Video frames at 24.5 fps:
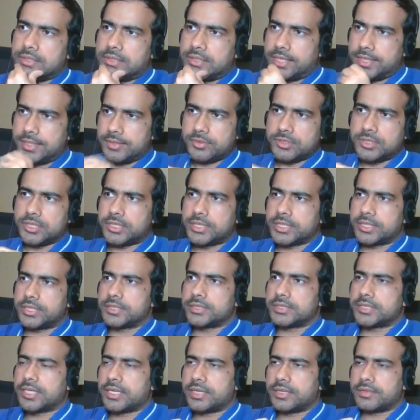Individual
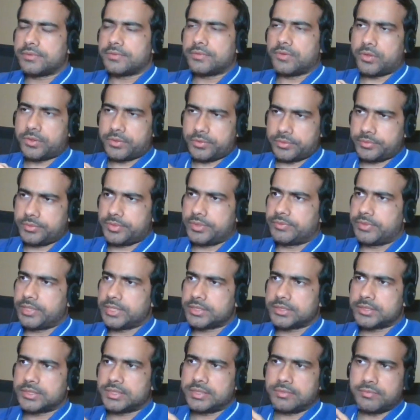traders have, or
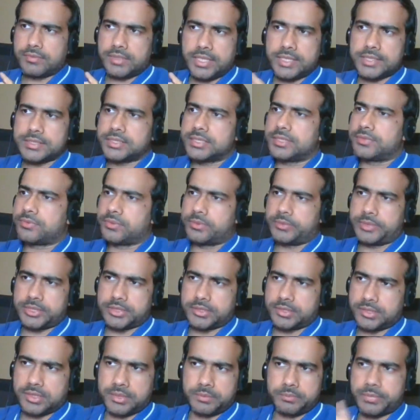investors have, less
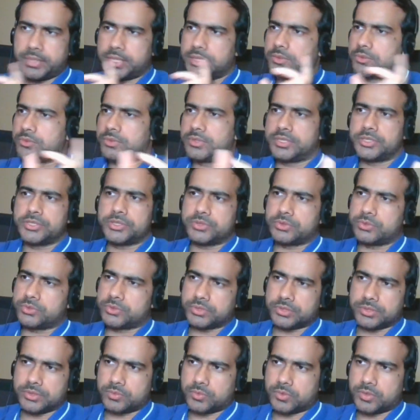information compared to the
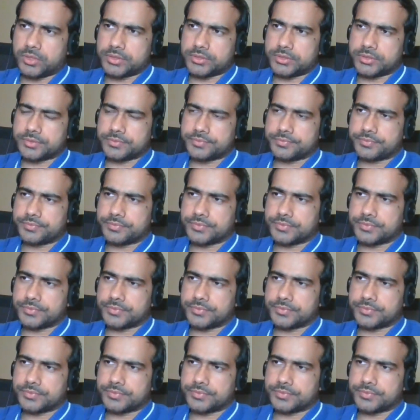institutional ones.